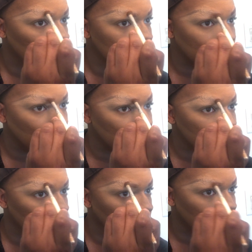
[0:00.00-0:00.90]
Because that
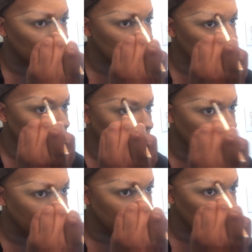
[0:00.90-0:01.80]
also brings it
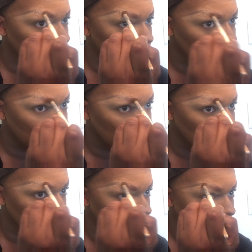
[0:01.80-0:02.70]
back,
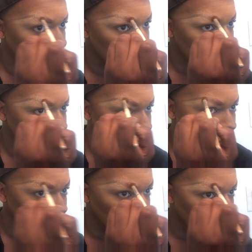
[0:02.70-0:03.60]
so
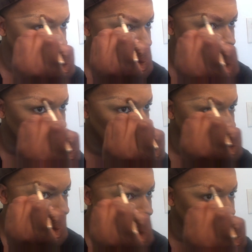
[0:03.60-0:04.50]
when you do your eyeshadow,
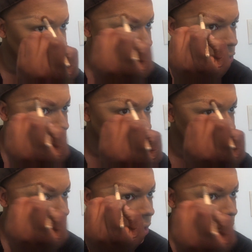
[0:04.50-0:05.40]
you still have your
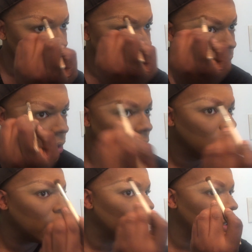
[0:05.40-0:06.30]
structure,
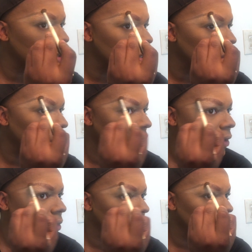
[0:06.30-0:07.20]
and you still have
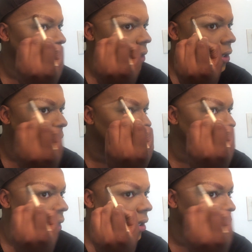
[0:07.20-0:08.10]
a good
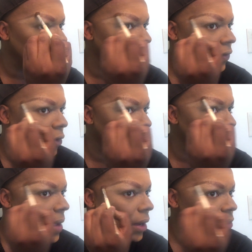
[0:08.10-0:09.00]
idea of your
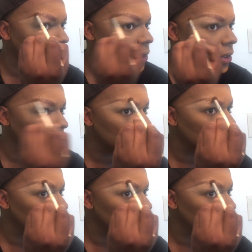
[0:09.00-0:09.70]
boundaries.